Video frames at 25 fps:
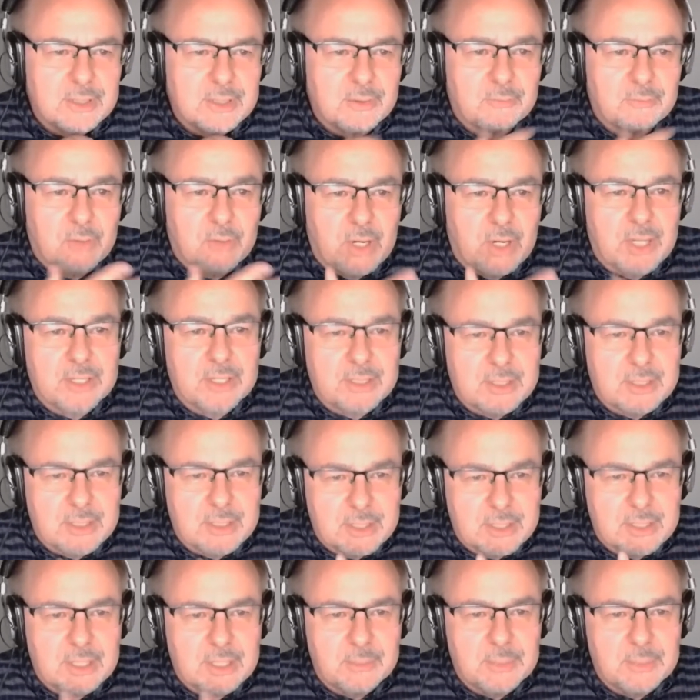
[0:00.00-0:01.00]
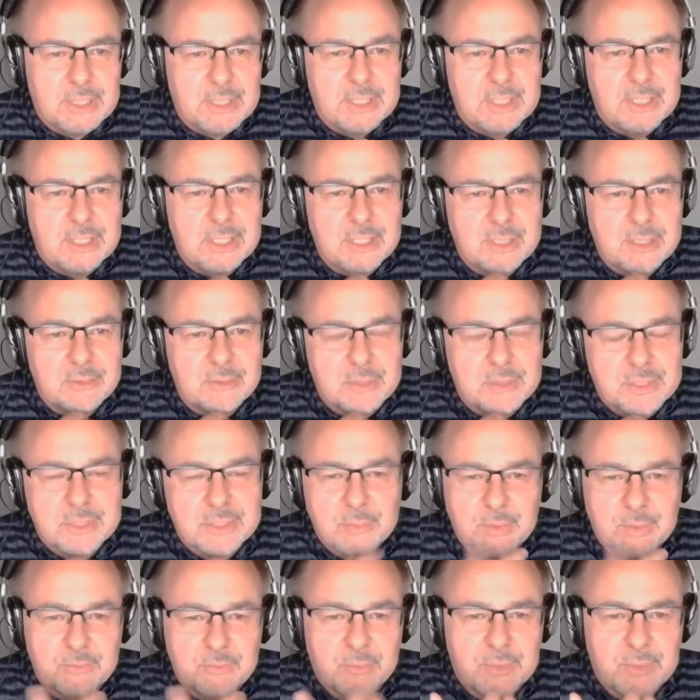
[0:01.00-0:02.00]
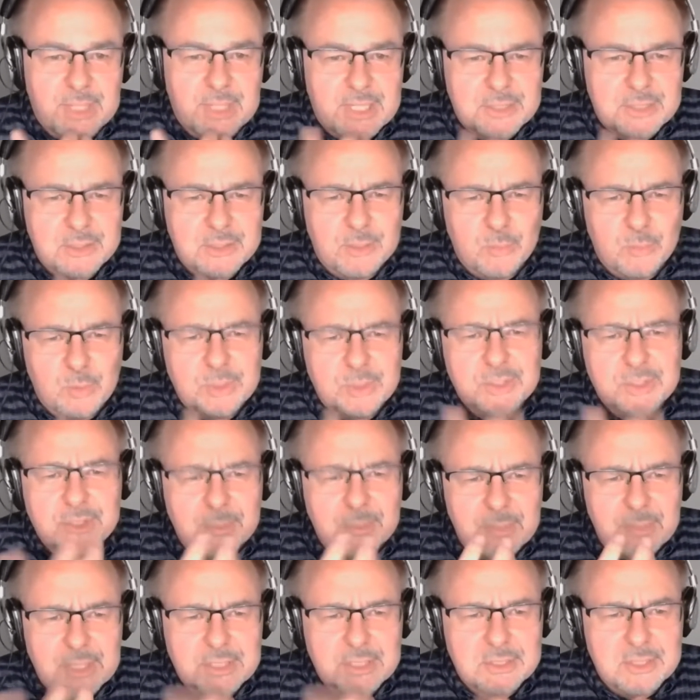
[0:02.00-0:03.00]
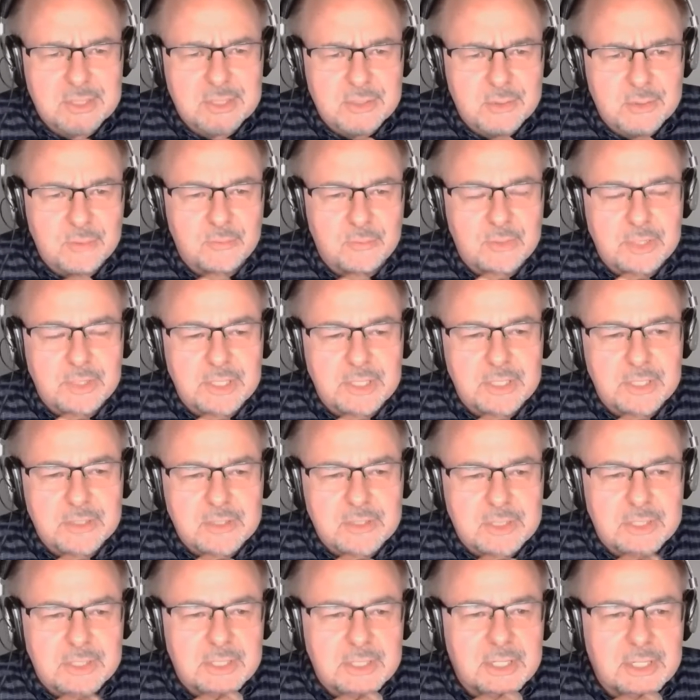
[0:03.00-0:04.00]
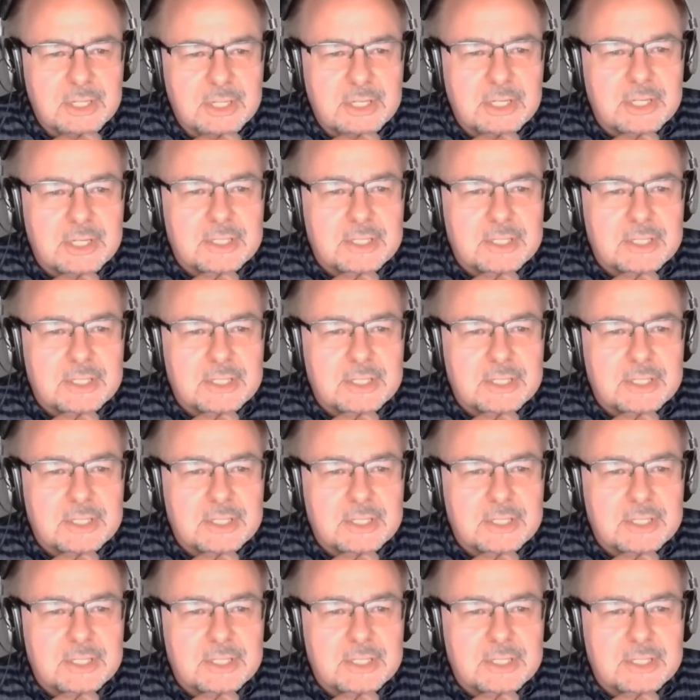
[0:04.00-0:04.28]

You know, if I come in here as someone from the outside, what's the biggest issue for Legacy?